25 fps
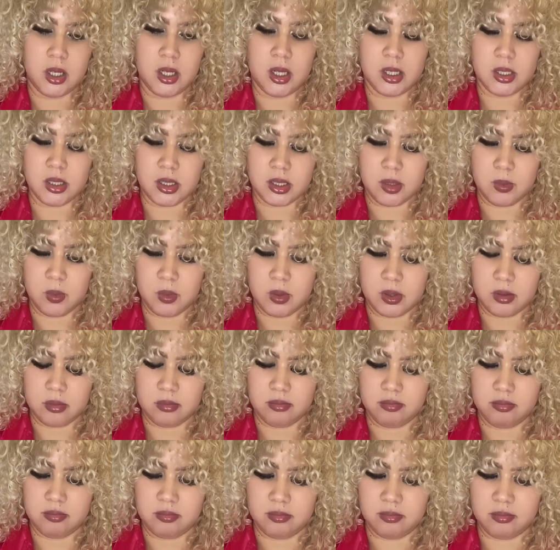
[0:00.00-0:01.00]
Let's see what
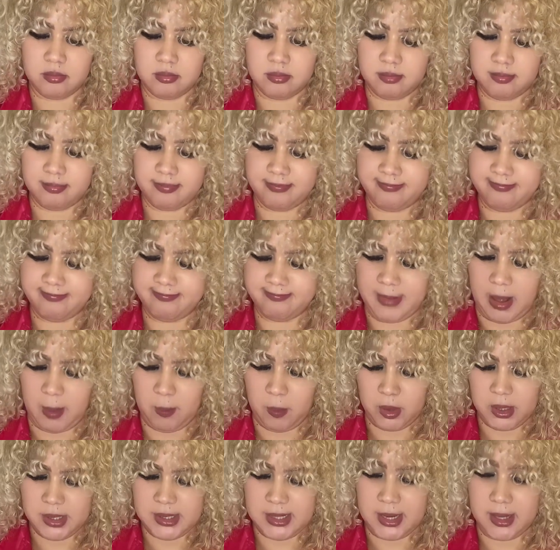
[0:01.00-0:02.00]
I'm
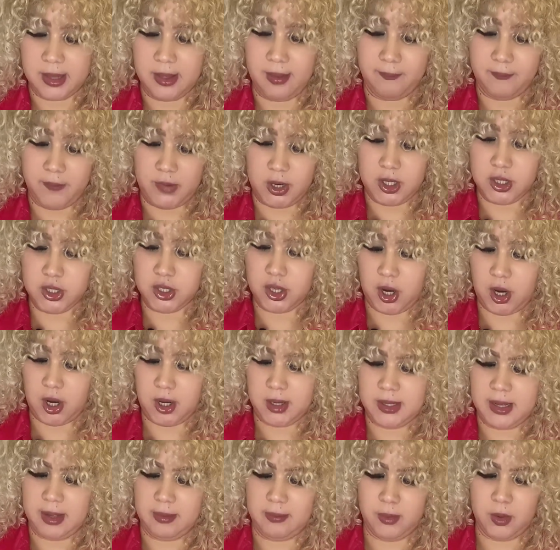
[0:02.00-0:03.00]
only taking the first
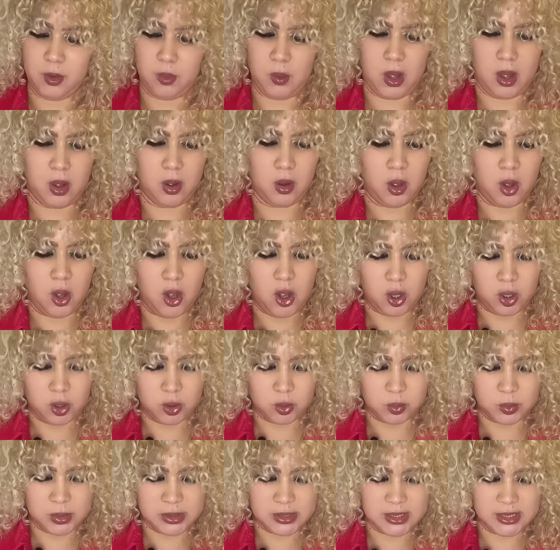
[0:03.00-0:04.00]
card that flew out,
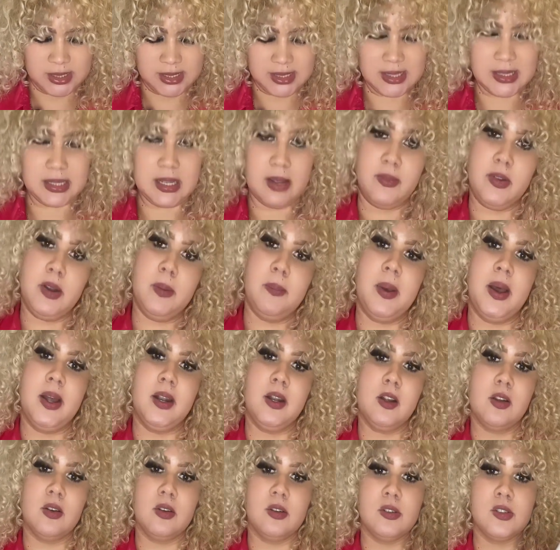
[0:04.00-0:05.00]
which is Seven of
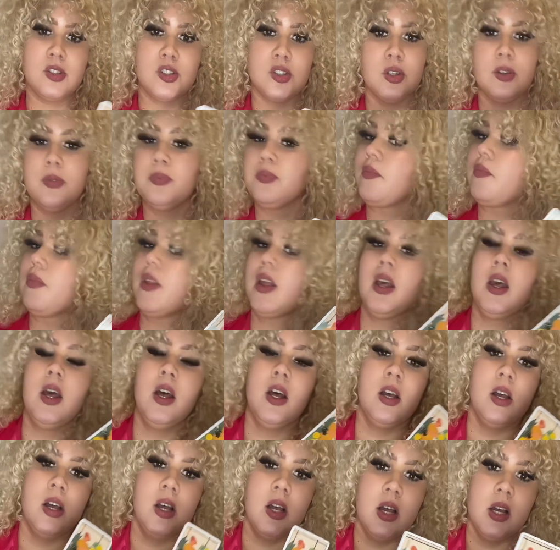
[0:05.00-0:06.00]
Pentacles. So
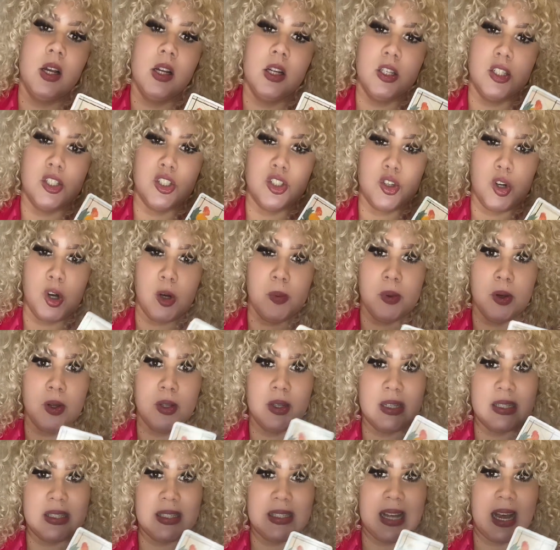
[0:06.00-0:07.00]
Scorpio,
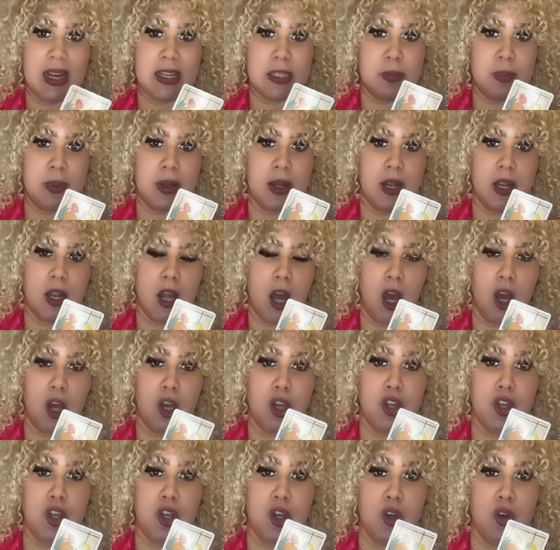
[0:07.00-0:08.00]
this has been
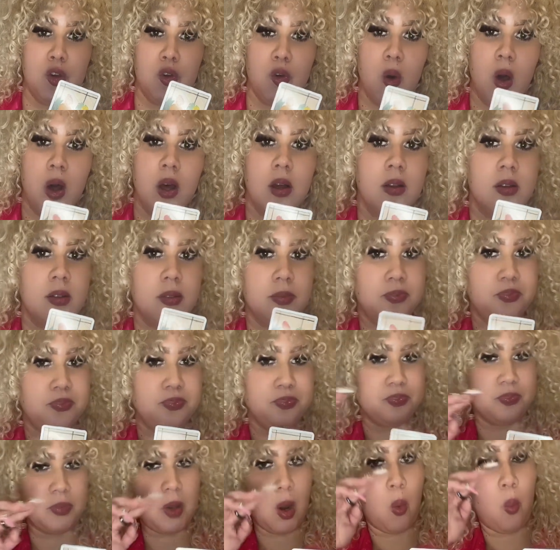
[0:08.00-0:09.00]
you
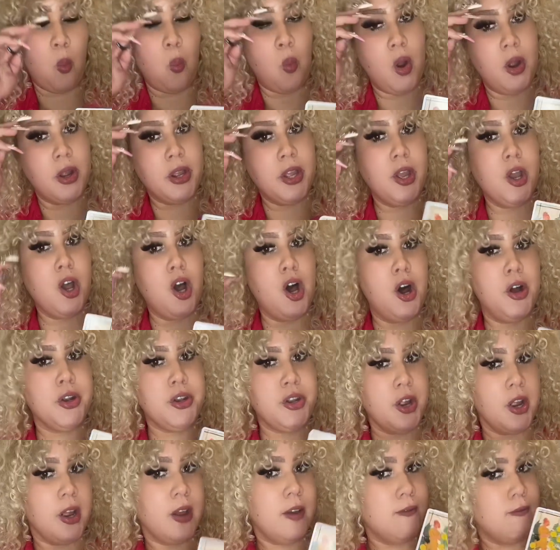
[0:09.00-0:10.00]
working on
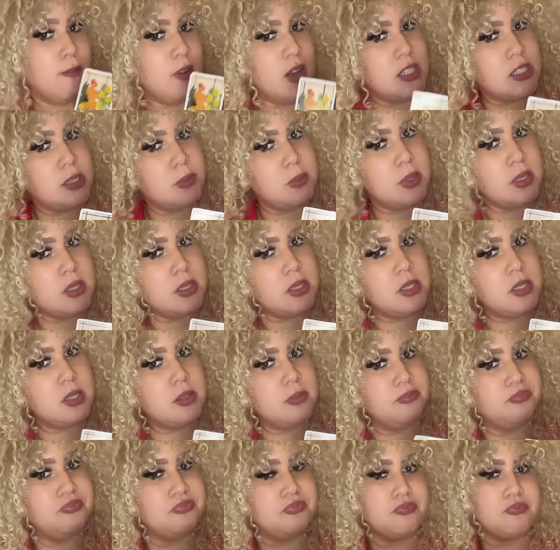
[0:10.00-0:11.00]
your investments.